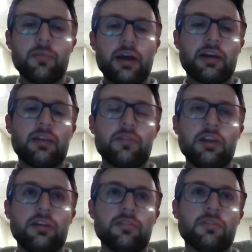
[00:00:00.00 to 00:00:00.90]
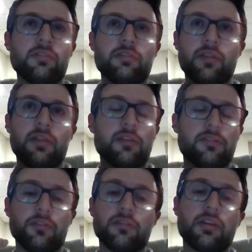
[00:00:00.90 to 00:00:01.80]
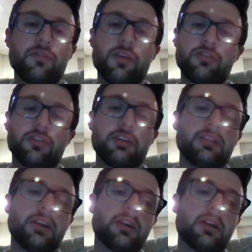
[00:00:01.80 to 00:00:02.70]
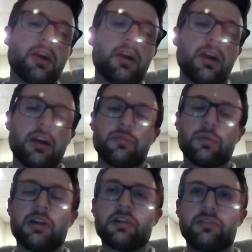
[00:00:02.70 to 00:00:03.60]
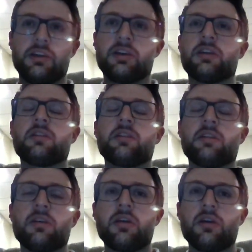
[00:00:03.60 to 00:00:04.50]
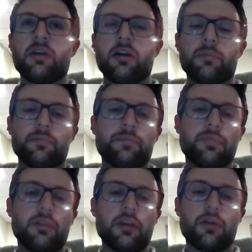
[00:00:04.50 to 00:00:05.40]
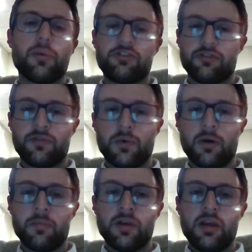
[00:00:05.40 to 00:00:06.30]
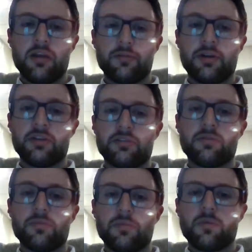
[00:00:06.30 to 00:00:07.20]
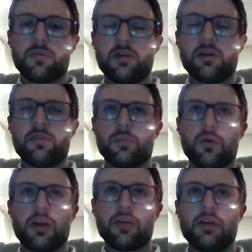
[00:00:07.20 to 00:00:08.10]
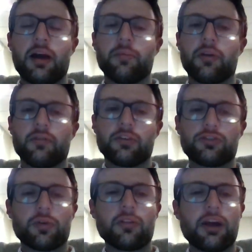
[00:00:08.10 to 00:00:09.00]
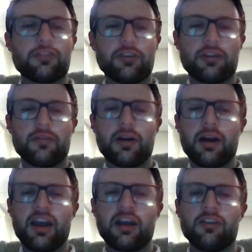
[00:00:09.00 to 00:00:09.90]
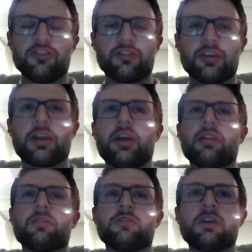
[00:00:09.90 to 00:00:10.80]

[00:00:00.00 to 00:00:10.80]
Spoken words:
activities so that the students can visually see it, as well as see it in um, equation form, as well as I will give a short lecture at the very end just to kind of